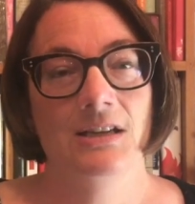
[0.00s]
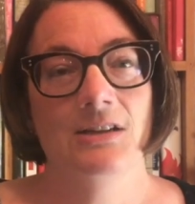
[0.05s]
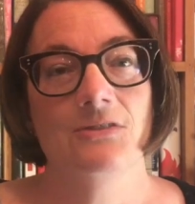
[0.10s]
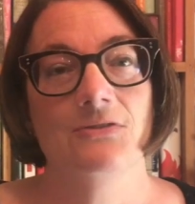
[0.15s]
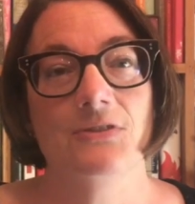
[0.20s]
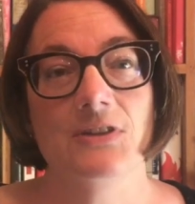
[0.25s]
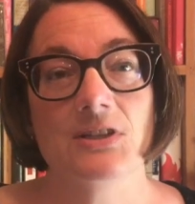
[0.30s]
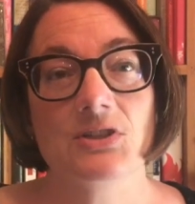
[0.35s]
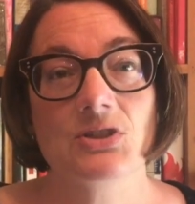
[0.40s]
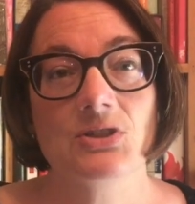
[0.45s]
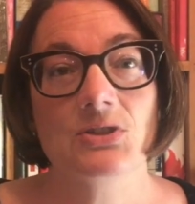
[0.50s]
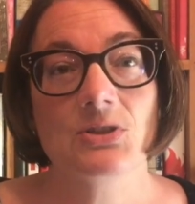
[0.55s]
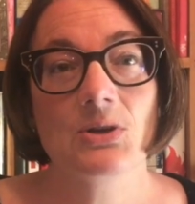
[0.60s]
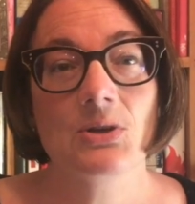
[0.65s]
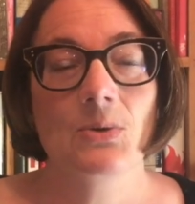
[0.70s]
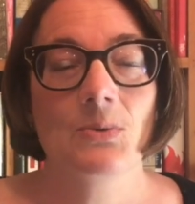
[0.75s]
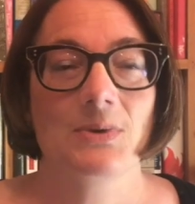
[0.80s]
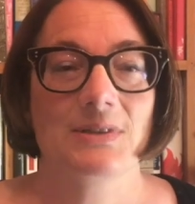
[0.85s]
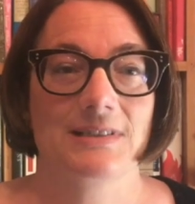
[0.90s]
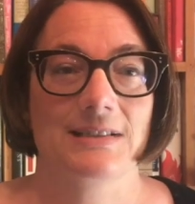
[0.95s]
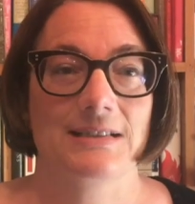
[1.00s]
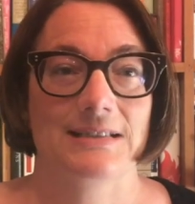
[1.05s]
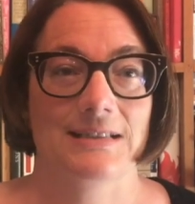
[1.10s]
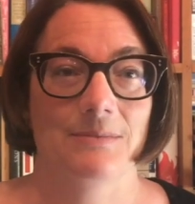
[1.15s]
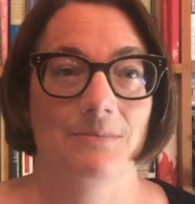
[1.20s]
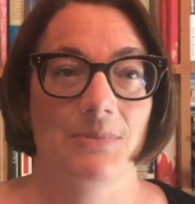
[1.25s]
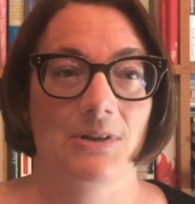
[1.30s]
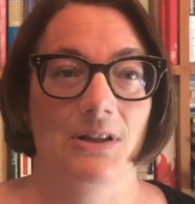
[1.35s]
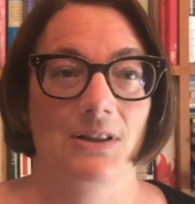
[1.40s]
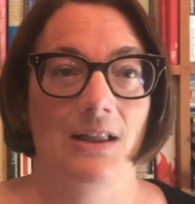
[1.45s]
Fish was a
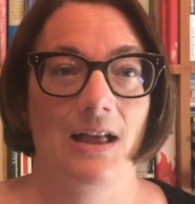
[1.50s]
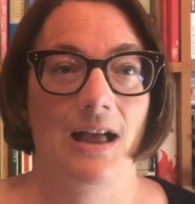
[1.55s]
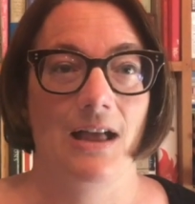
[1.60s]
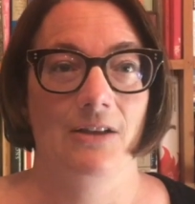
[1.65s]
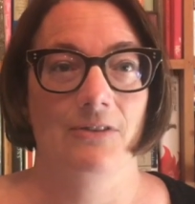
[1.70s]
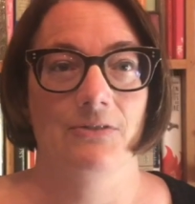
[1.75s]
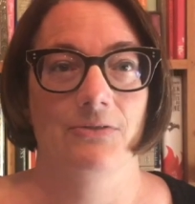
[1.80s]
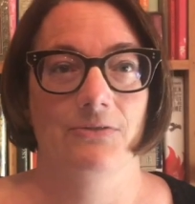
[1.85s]
symbol of